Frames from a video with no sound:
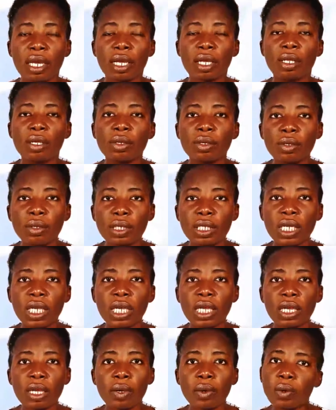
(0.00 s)
You could
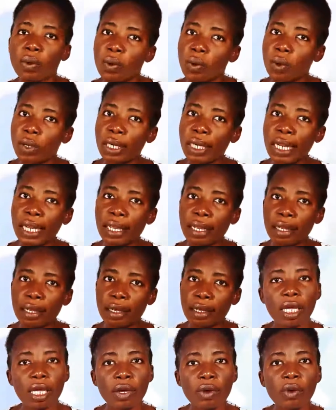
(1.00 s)
say ole,
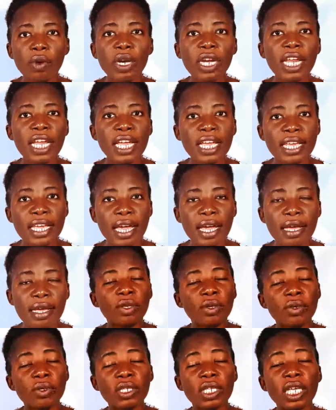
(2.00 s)
ole ya. You
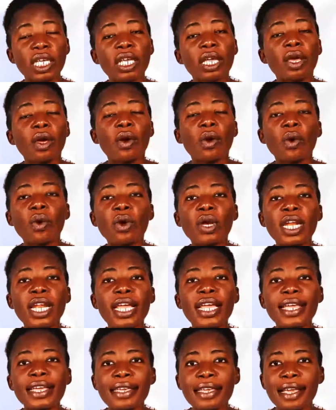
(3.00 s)
could say
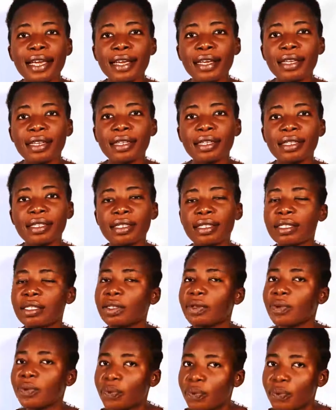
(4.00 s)
ole ya,
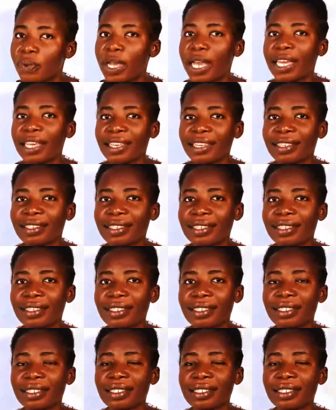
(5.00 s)
where is it?